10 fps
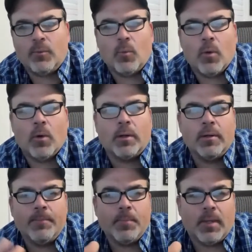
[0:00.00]
work
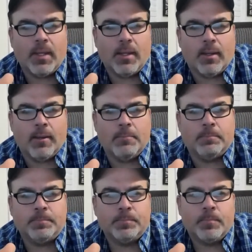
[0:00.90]
on
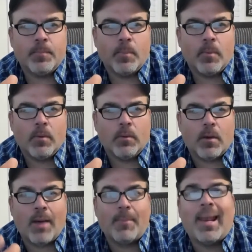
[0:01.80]

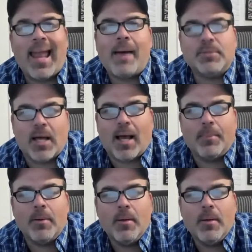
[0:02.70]
my laptop,